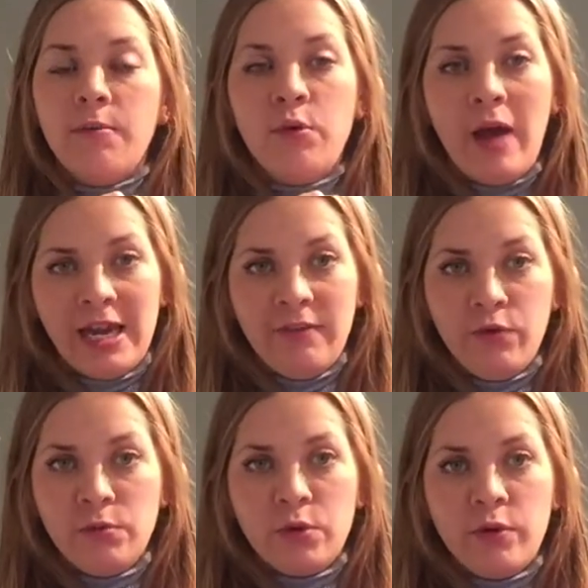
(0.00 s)
or any
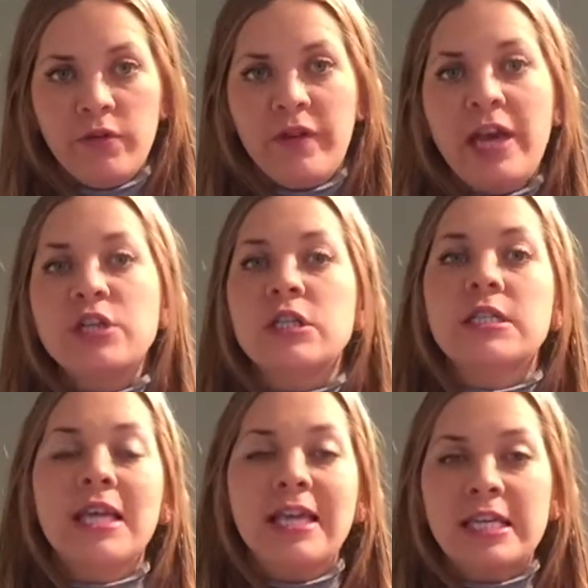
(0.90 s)
formal
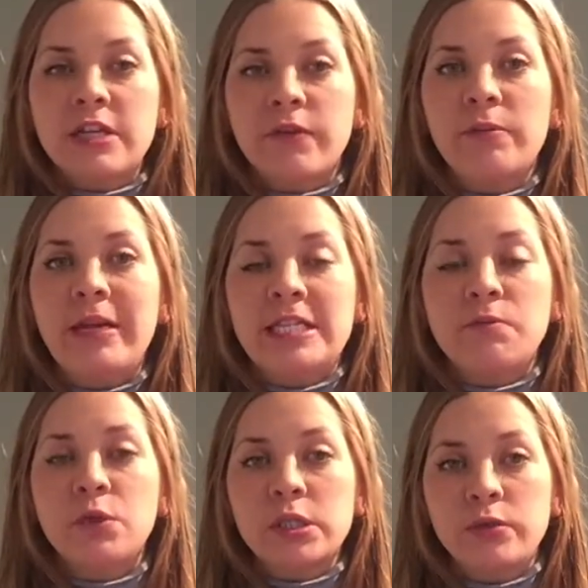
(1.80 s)
qualifications, they need to complete
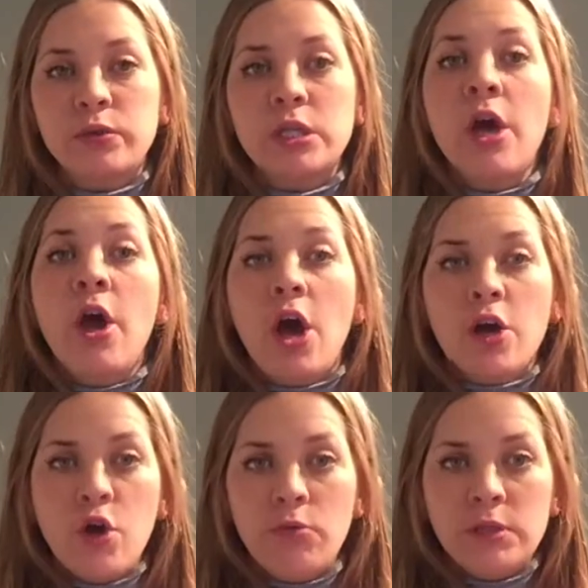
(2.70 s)
what's called a
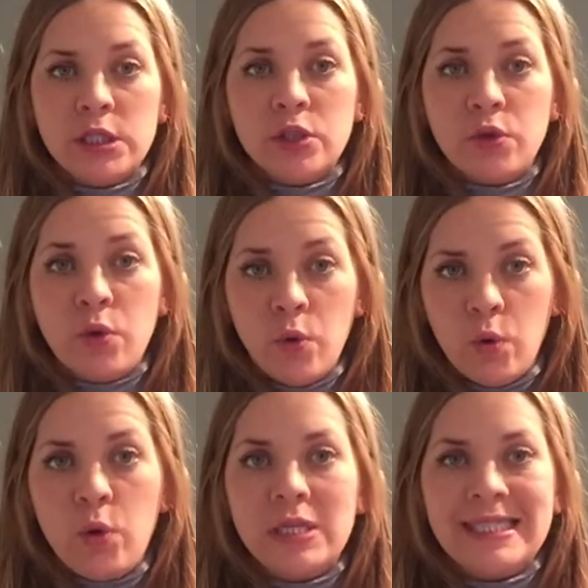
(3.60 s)
Common
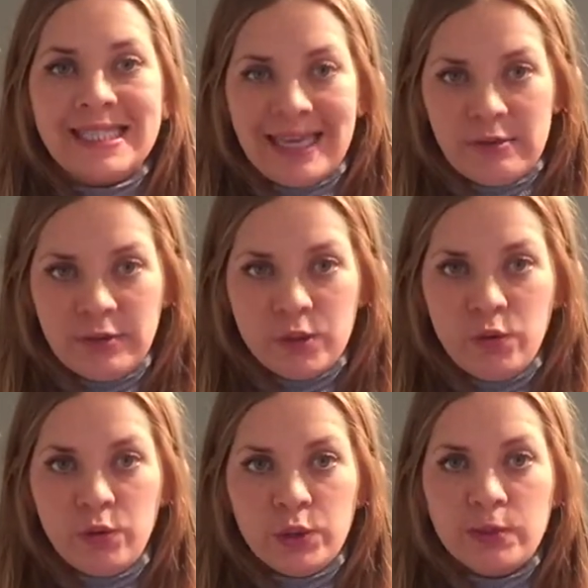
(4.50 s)
Core Skills
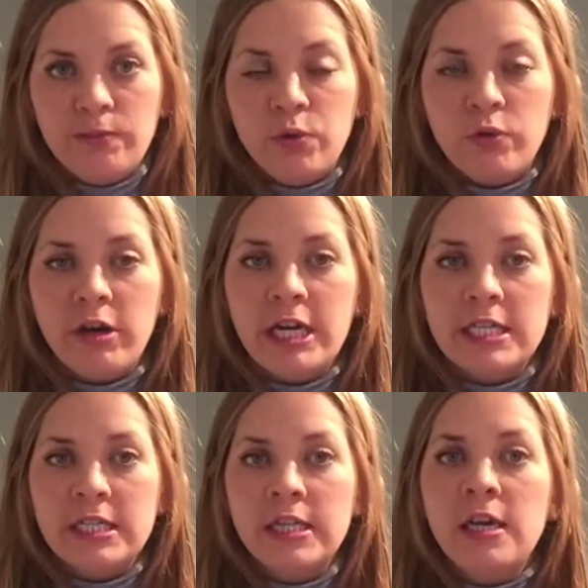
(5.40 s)
course.
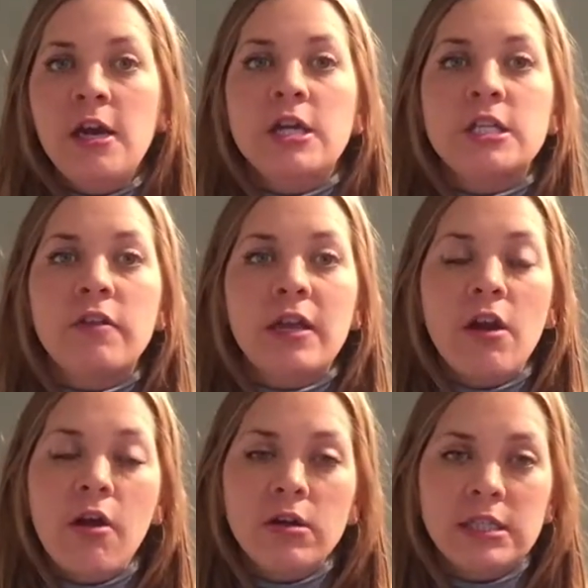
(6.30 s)
Alright? So the
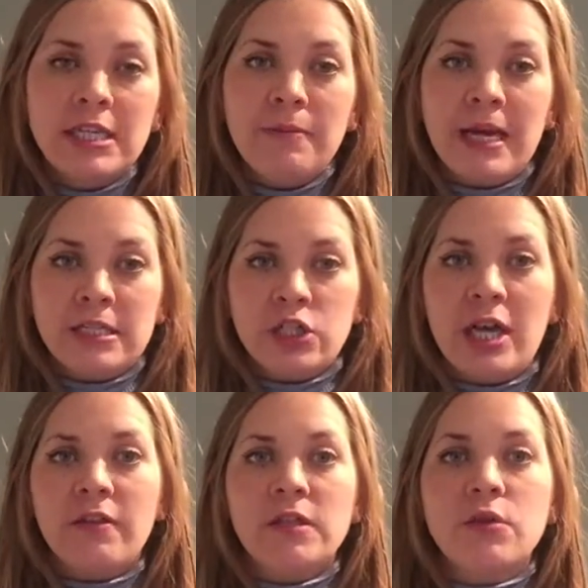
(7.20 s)
enhanced DBS
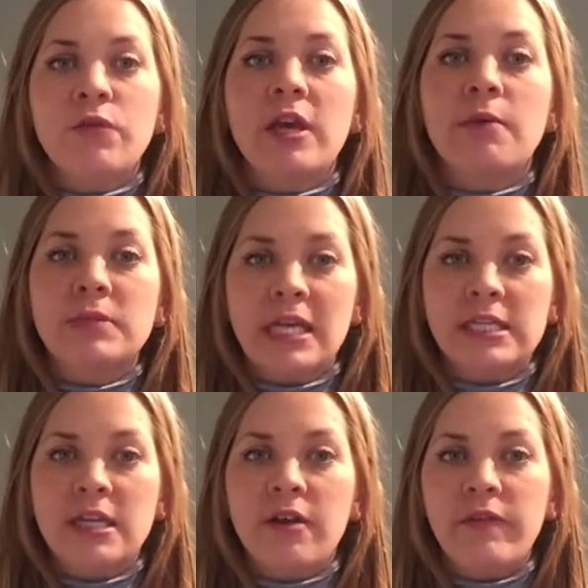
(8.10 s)
check that's on the
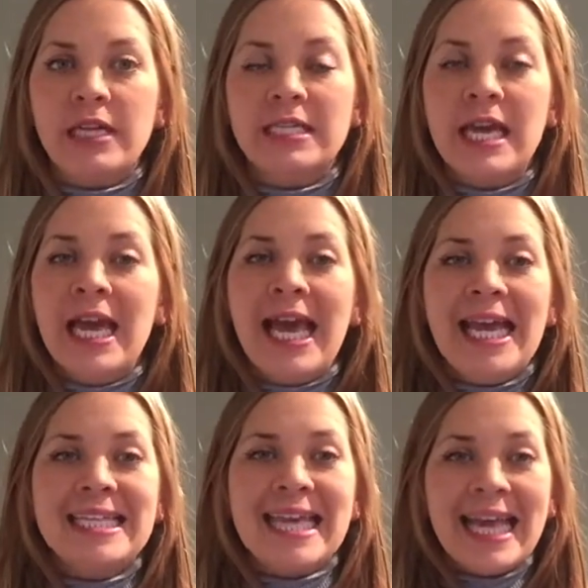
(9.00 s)
update service,
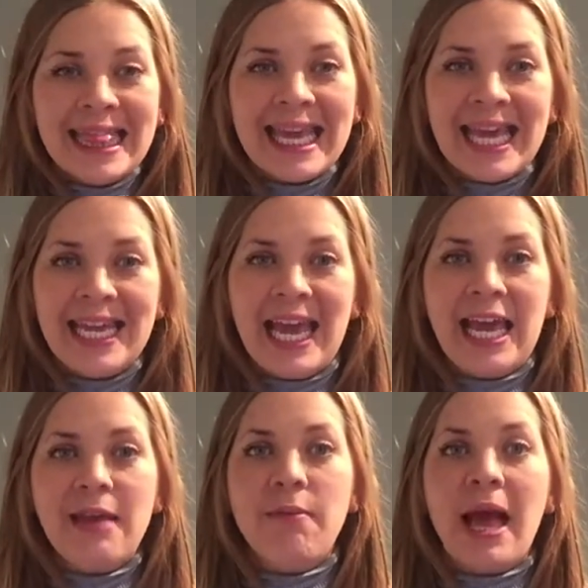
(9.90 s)
it's in their
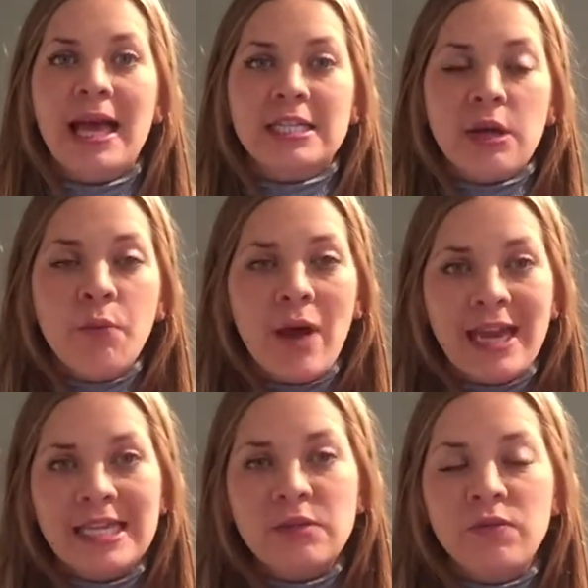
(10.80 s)
name, and
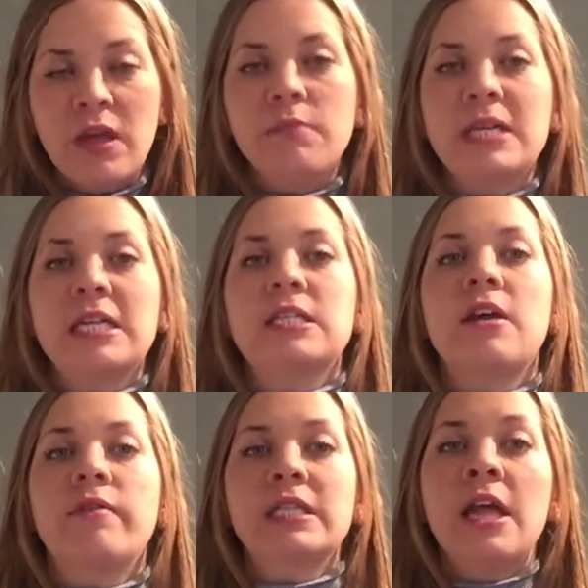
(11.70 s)
when it's on the update
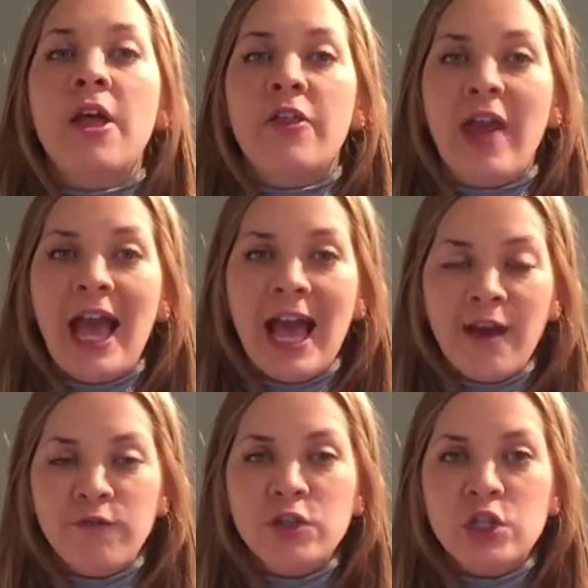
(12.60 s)
service, they
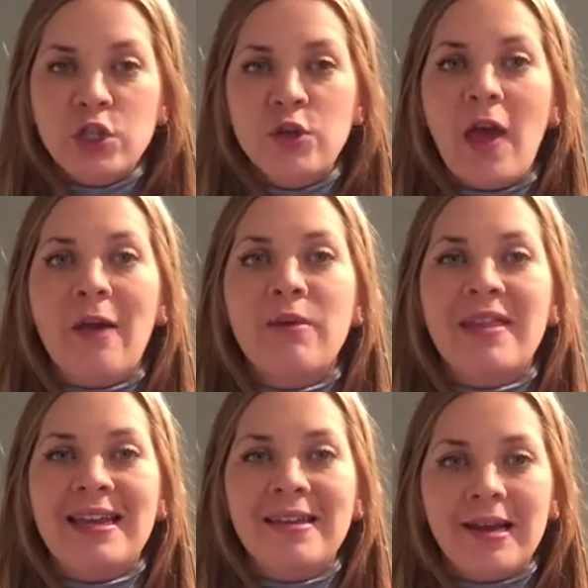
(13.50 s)
have to do that
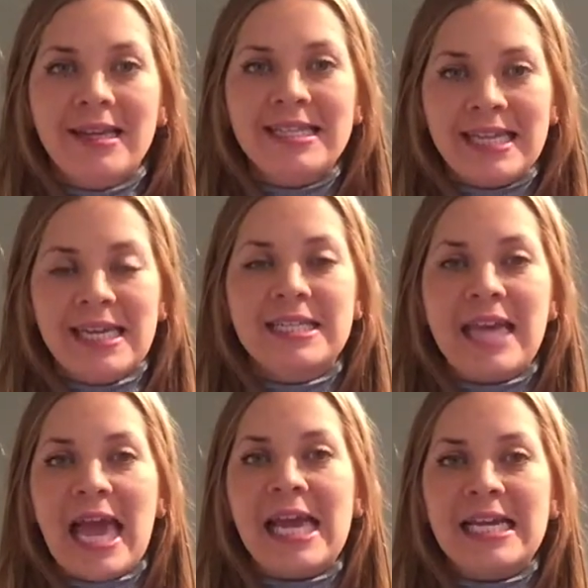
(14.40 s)
within 19
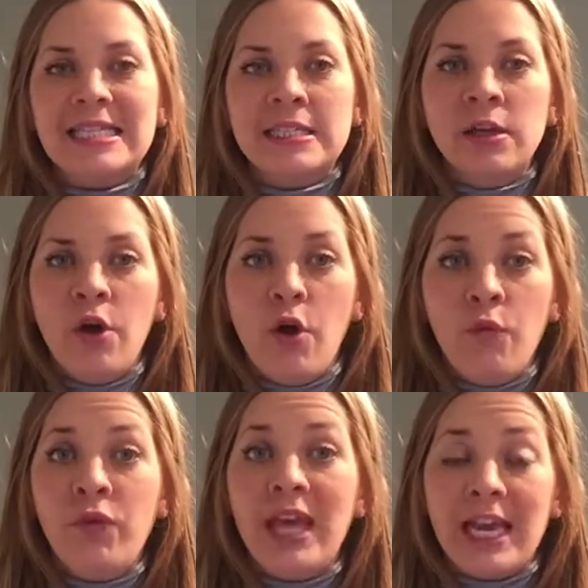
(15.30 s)
days
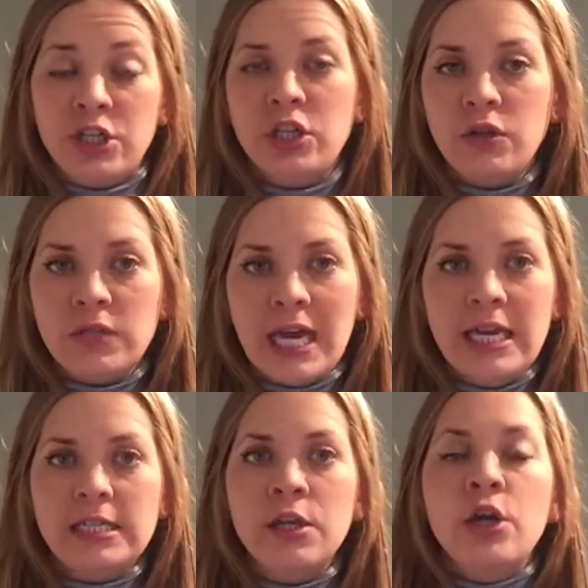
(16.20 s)
of the issue
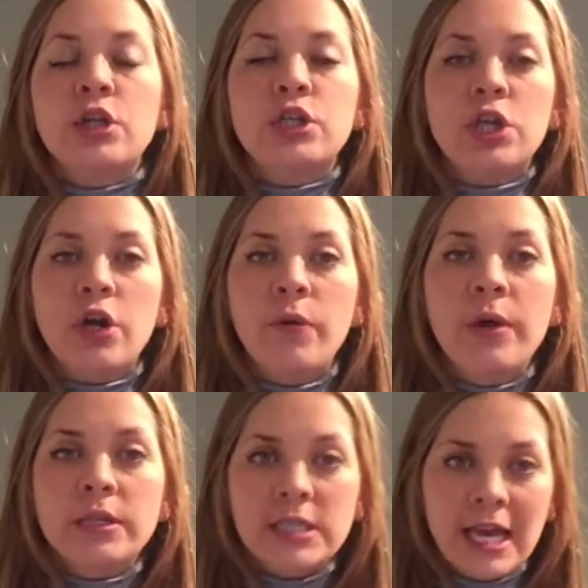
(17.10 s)
date. So
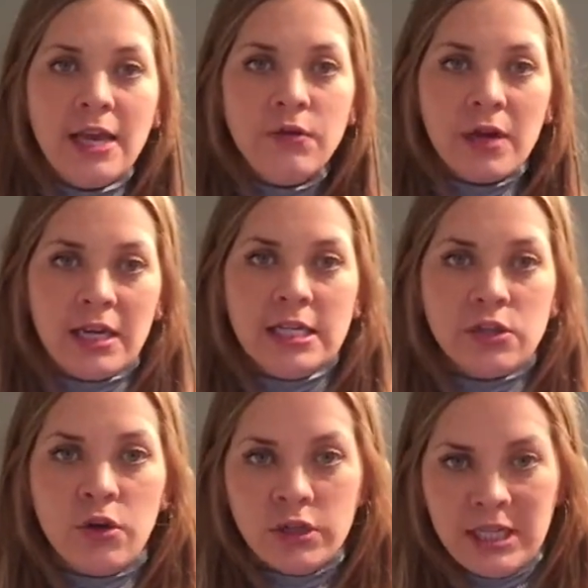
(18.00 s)
say your nanny's got a